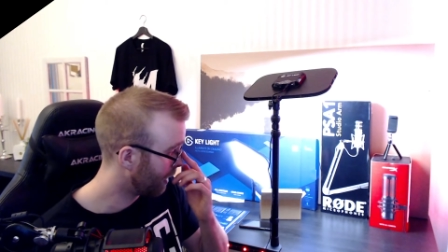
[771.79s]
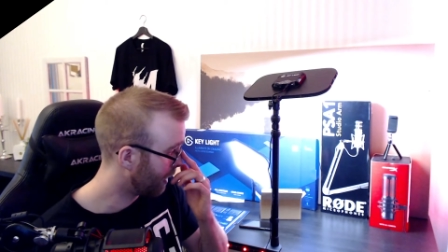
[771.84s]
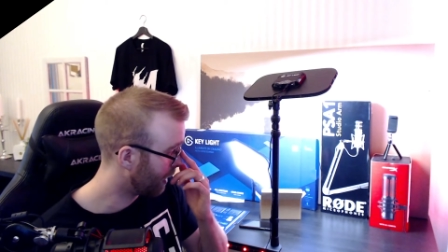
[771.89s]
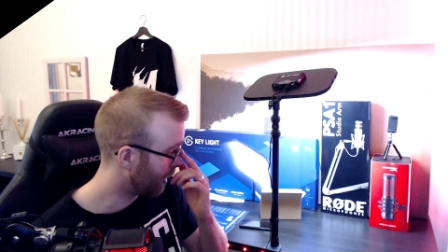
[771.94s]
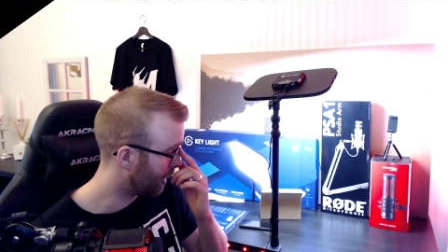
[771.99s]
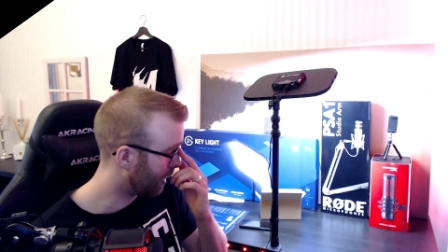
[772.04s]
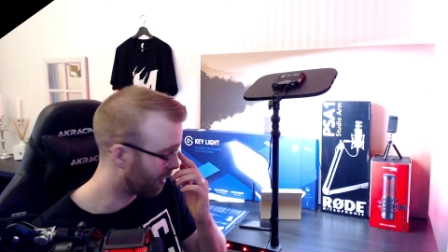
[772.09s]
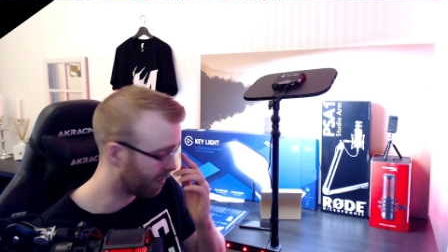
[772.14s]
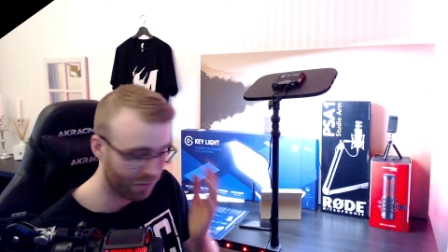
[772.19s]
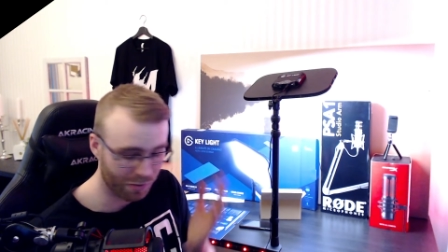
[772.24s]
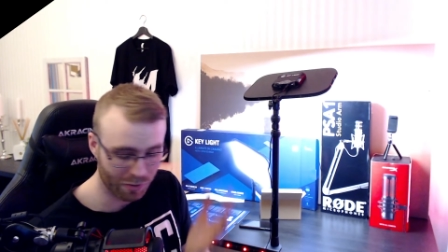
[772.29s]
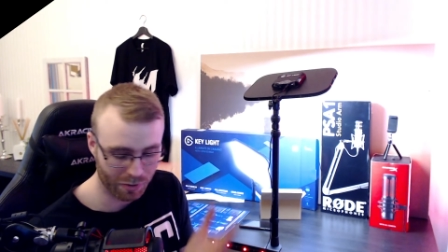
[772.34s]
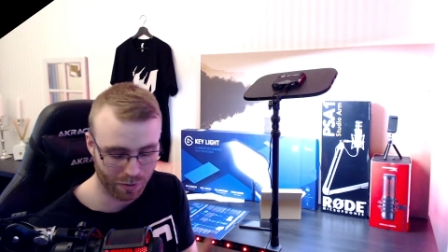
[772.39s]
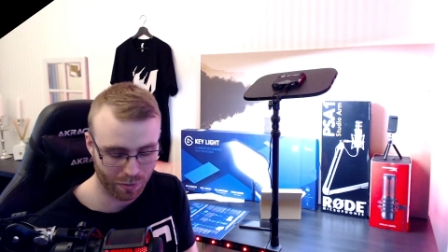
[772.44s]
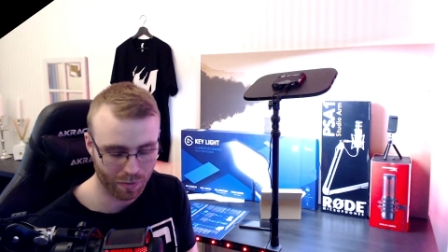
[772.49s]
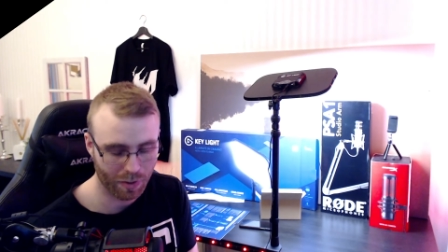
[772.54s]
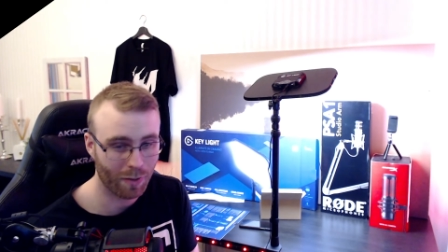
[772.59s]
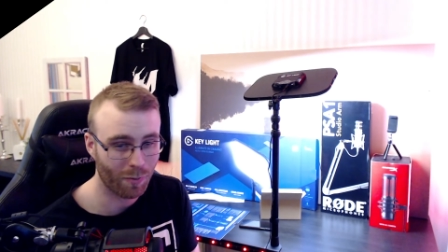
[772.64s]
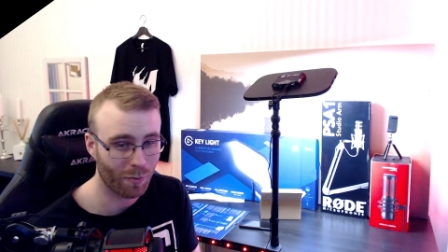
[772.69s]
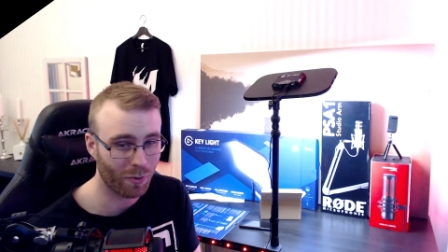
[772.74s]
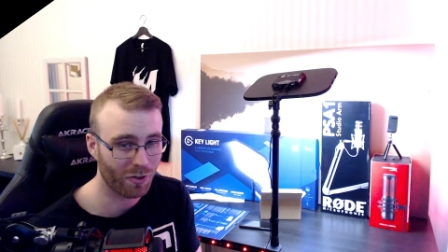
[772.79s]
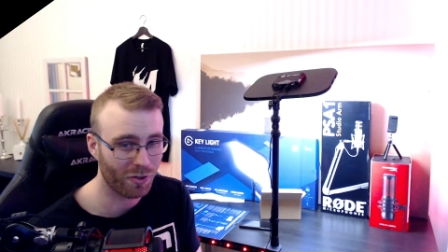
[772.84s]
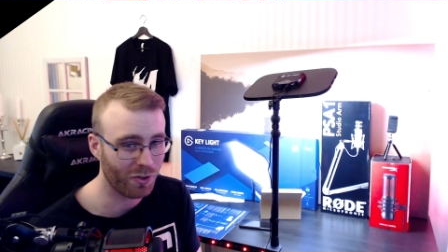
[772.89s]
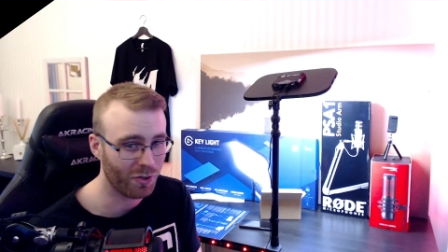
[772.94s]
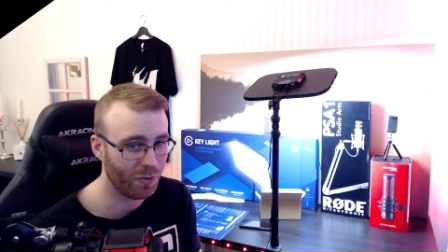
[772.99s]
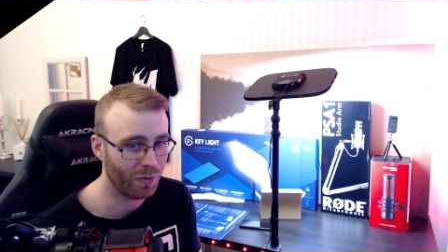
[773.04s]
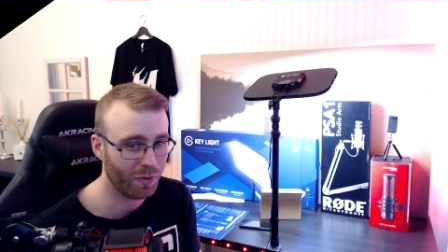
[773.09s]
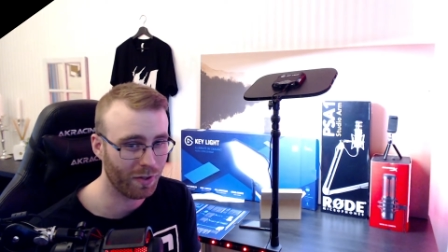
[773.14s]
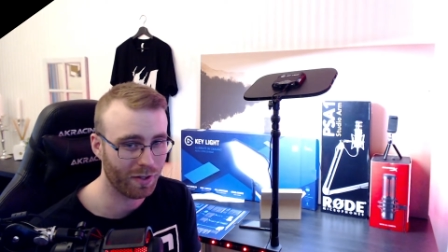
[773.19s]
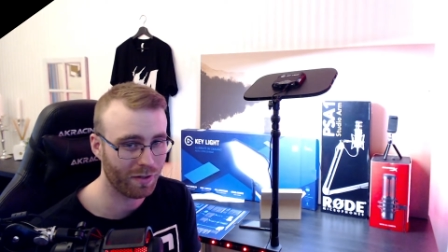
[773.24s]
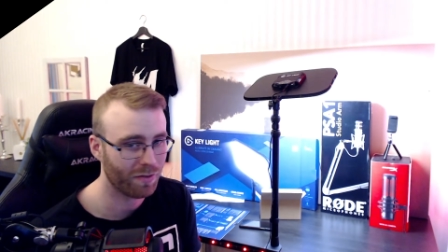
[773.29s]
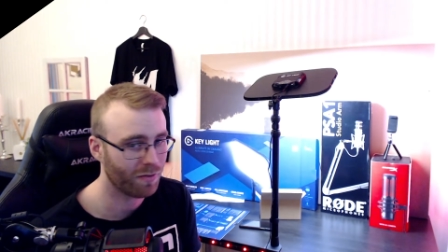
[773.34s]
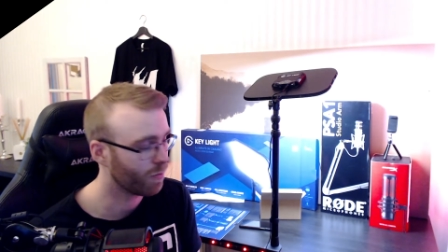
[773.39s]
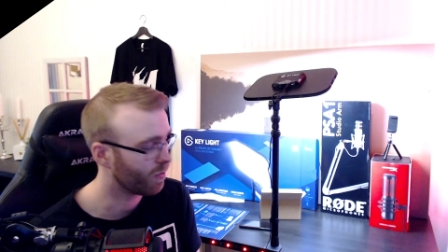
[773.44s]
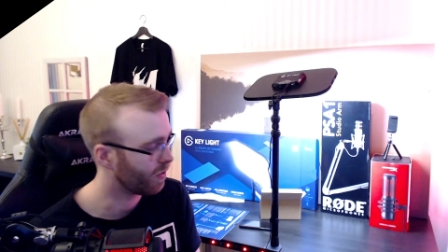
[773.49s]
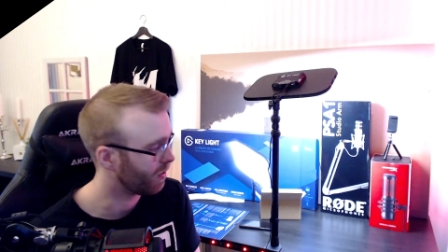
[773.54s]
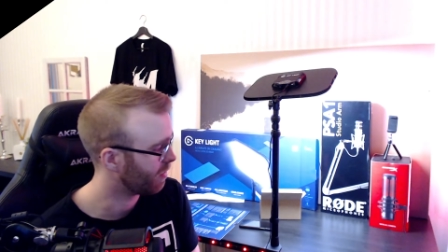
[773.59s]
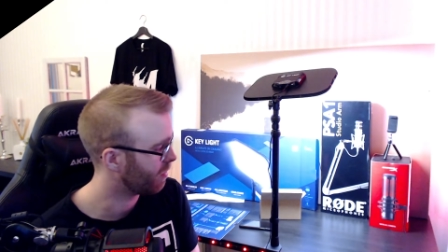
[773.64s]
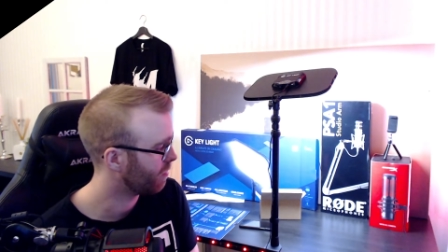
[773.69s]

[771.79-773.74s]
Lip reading: And so I want to do this with